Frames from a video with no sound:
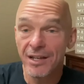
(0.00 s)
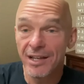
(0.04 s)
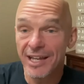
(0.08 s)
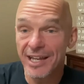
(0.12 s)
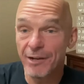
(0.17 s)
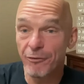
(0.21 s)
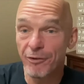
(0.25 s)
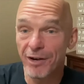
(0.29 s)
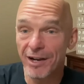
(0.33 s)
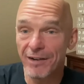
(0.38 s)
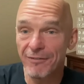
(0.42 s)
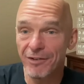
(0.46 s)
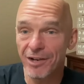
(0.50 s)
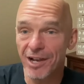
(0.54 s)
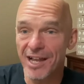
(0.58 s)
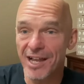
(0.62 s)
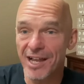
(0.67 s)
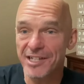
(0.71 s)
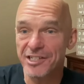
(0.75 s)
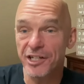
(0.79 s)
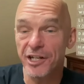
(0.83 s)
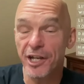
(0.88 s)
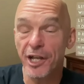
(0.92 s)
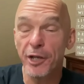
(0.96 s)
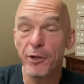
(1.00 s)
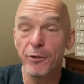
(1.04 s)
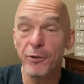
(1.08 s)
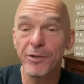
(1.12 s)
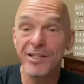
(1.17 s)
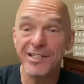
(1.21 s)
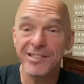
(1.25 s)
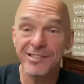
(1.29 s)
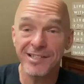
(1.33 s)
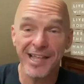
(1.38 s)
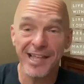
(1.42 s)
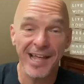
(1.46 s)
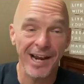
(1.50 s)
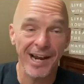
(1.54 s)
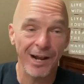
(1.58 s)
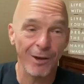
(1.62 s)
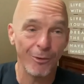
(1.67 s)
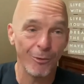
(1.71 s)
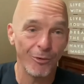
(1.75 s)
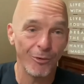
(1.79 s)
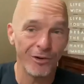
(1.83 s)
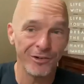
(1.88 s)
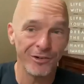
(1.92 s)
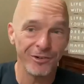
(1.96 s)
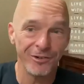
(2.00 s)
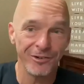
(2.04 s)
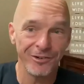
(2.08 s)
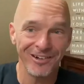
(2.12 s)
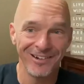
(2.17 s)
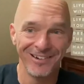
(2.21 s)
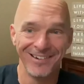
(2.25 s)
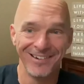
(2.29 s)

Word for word: in revelation who is that i wonder